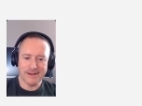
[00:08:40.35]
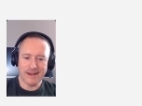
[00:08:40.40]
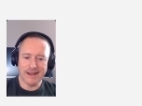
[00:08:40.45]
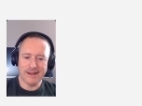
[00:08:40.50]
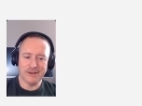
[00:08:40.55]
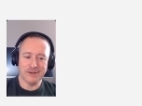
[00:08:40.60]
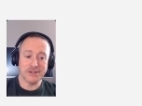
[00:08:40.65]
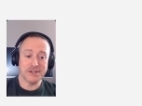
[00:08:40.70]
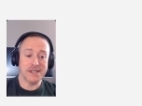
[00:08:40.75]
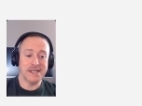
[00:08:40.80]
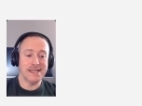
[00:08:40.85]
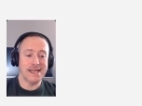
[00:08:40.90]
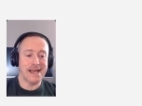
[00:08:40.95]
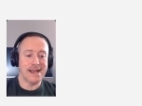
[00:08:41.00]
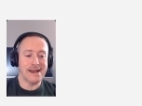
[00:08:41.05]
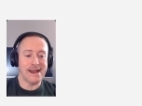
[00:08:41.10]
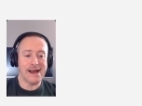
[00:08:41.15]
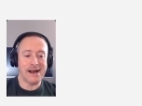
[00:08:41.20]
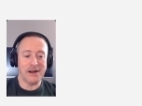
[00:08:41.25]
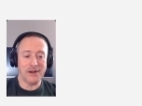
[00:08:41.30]
And you'll see
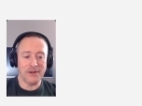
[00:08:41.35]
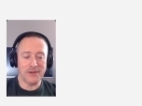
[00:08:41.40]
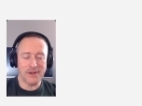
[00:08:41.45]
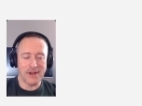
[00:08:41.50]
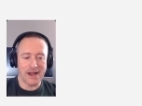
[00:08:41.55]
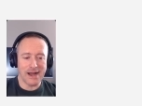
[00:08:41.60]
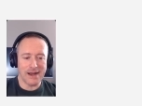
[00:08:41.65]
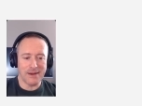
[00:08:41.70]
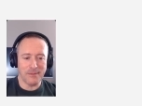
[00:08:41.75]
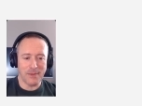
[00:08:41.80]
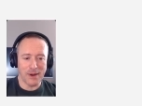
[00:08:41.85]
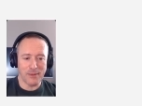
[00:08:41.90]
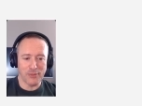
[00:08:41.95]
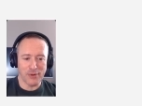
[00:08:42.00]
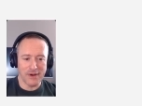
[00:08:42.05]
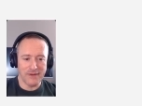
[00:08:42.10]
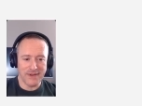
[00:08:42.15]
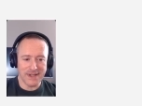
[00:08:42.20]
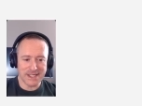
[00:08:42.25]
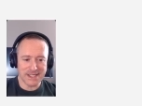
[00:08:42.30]
that now my
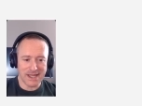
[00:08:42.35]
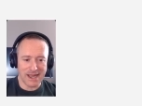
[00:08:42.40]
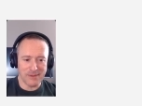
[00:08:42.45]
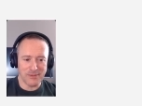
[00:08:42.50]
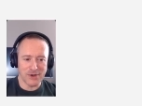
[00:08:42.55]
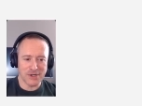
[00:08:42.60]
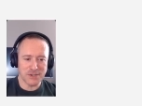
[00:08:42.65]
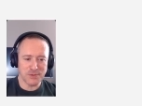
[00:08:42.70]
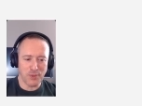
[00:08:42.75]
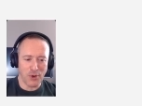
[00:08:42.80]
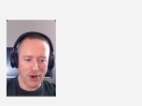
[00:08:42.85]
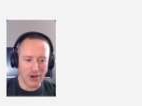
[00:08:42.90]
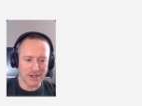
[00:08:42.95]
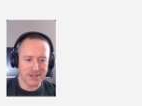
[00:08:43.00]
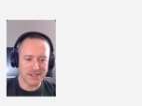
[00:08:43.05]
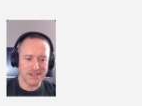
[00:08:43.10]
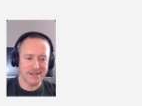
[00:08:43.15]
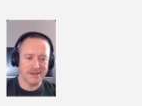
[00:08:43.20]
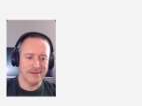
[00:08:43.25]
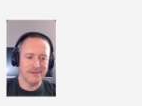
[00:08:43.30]
previous timer is
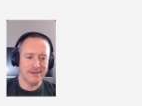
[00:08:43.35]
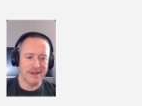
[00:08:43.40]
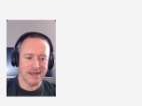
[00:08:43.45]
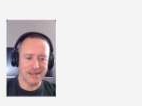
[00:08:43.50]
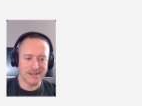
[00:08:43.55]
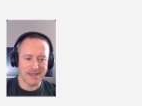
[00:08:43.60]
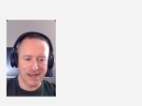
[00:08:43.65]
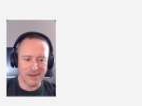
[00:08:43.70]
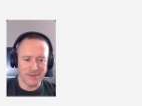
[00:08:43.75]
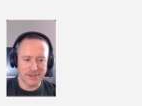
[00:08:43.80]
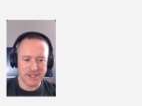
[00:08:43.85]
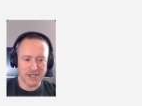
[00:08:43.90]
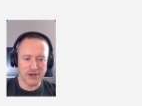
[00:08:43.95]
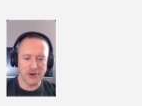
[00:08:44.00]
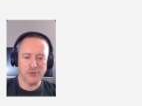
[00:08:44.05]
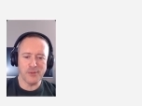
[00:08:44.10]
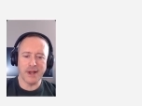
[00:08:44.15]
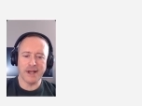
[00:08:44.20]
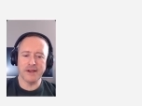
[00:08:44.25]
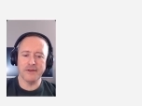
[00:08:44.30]
paused. Now time is
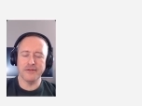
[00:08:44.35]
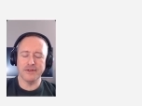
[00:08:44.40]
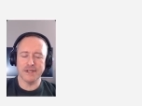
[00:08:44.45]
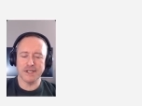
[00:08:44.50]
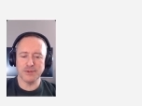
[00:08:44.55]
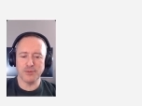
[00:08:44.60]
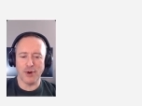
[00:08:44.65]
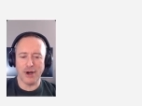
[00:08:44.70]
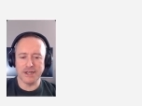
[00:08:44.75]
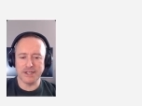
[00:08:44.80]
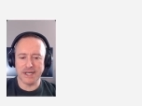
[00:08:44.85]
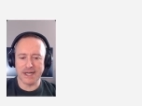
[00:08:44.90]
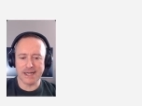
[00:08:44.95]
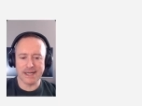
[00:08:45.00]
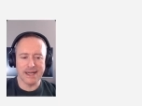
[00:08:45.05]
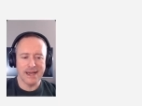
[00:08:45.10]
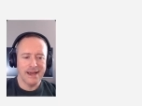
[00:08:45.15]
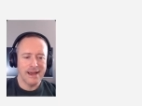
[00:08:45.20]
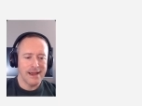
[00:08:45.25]
incrementing for this project.